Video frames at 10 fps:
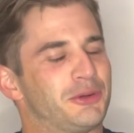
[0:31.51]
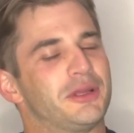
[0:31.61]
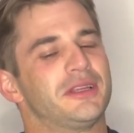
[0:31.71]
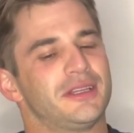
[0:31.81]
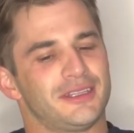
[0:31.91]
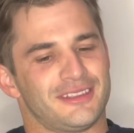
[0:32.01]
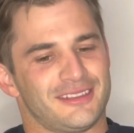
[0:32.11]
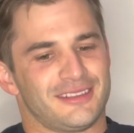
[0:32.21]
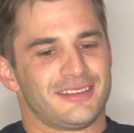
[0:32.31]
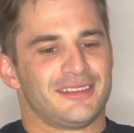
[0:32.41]
it.
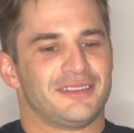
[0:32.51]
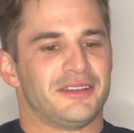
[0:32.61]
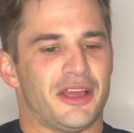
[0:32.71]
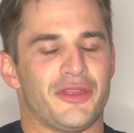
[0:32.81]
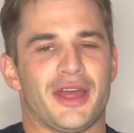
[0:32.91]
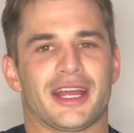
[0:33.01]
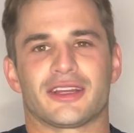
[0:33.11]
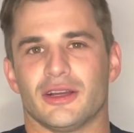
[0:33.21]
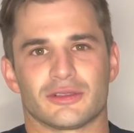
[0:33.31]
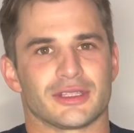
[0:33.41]
And that
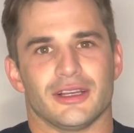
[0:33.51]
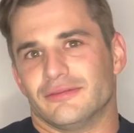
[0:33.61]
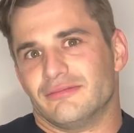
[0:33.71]
go slow.